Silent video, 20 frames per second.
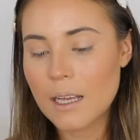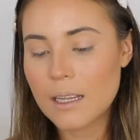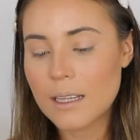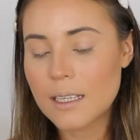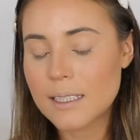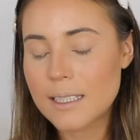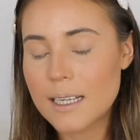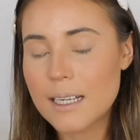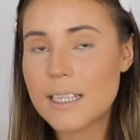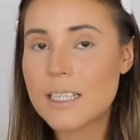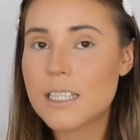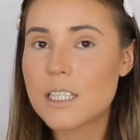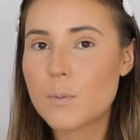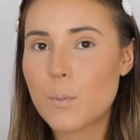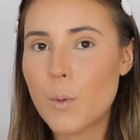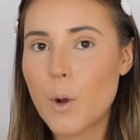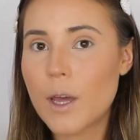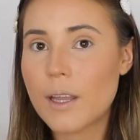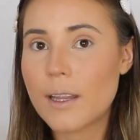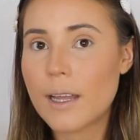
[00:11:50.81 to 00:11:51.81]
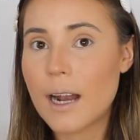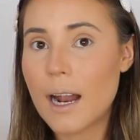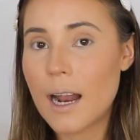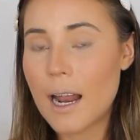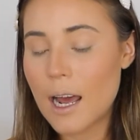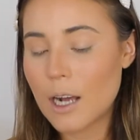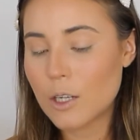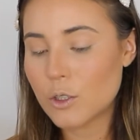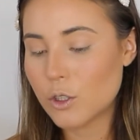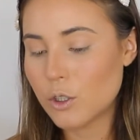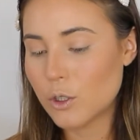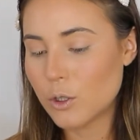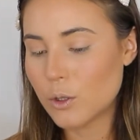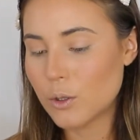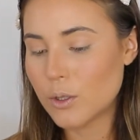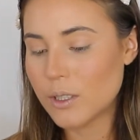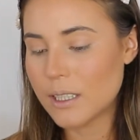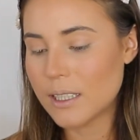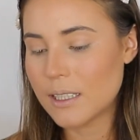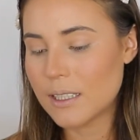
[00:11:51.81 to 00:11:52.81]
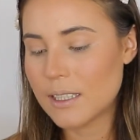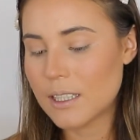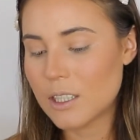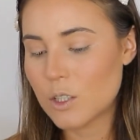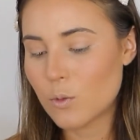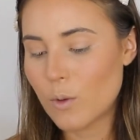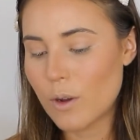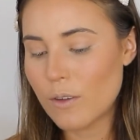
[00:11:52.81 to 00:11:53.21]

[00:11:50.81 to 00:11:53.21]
The setting spray that I like to use is this